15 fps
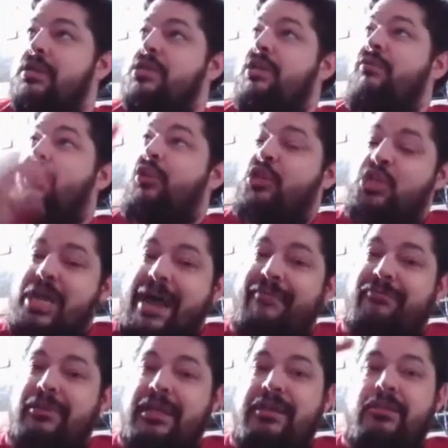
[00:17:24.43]
So you've got the
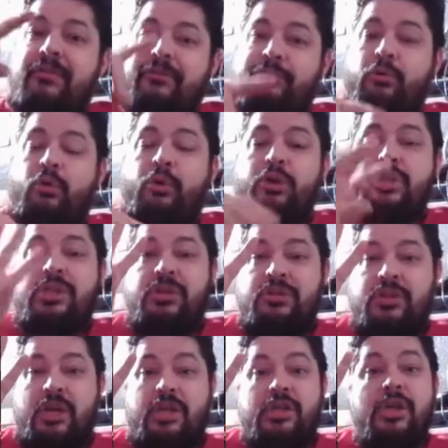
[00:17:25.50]
Javelin, the Forge.
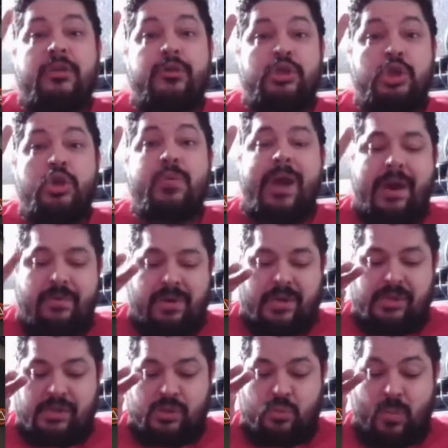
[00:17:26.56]
There's another two
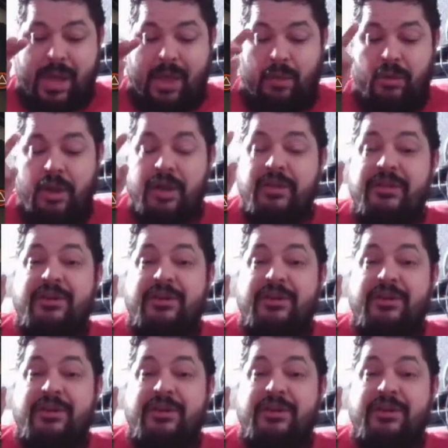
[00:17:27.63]
areas as well.